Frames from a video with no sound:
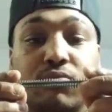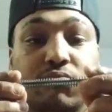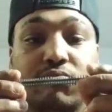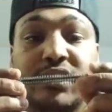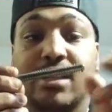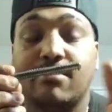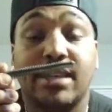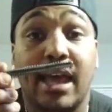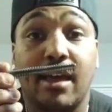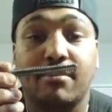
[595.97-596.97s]

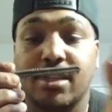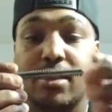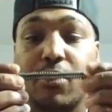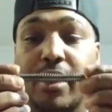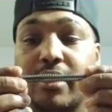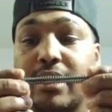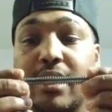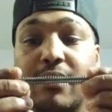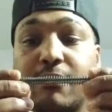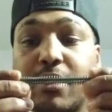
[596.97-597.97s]
sometimes anyway,
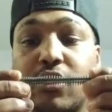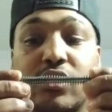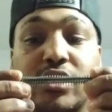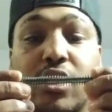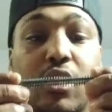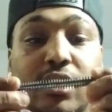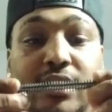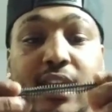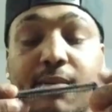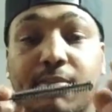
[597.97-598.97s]
I'm not going to say all the
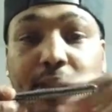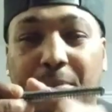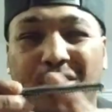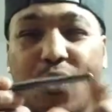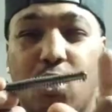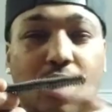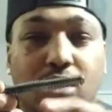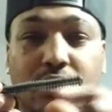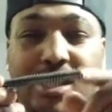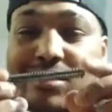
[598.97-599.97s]
time, they put oil
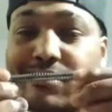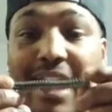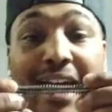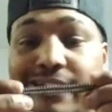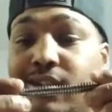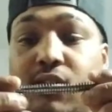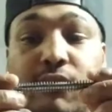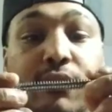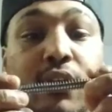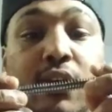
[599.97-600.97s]
on this. I don't.
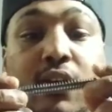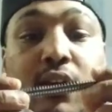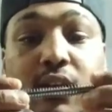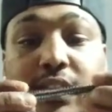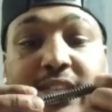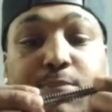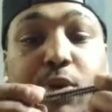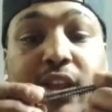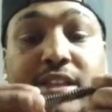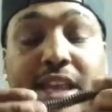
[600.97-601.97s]
This
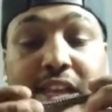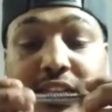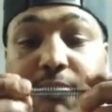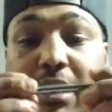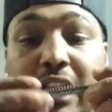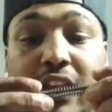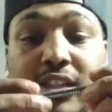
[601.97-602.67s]
spring is actually made out of